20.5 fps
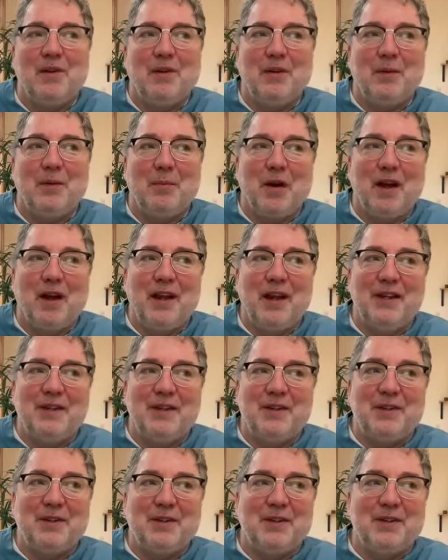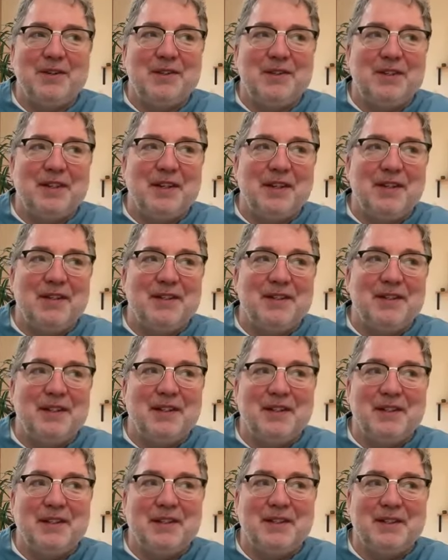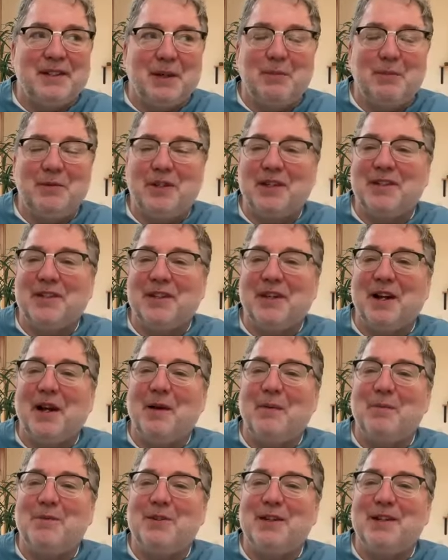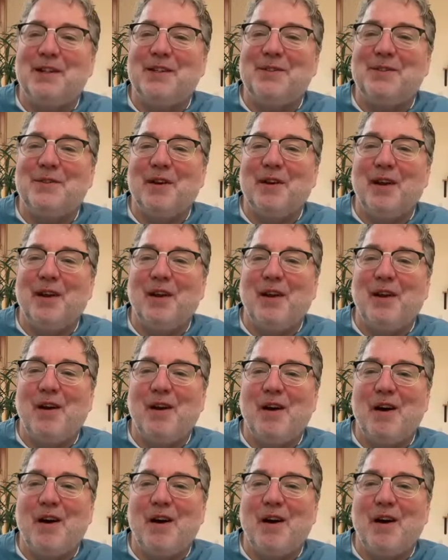the mind turns things into subjects and objects, right?